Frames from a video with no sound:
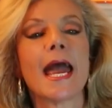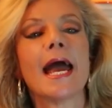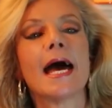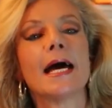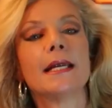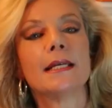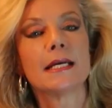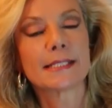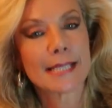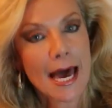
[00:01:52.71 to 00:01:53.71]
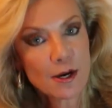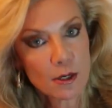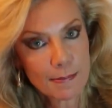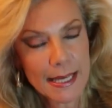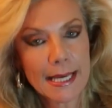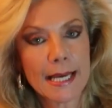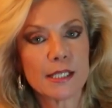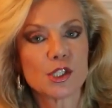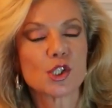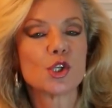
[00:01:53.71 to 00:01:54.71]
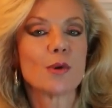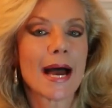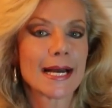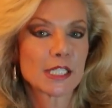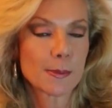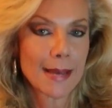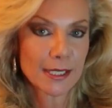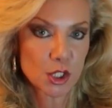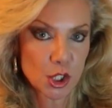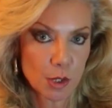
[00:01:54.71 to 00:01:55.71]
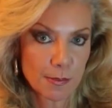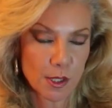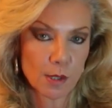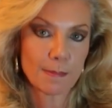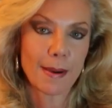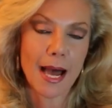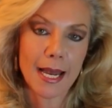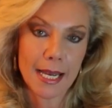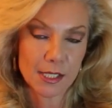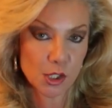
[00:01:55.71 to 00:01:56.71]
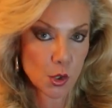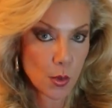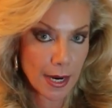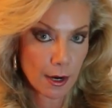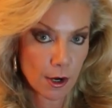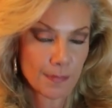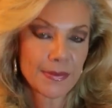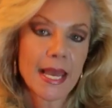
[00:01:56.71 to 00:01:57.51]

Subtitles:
and Saturn begins to aspect Jupiter by a square.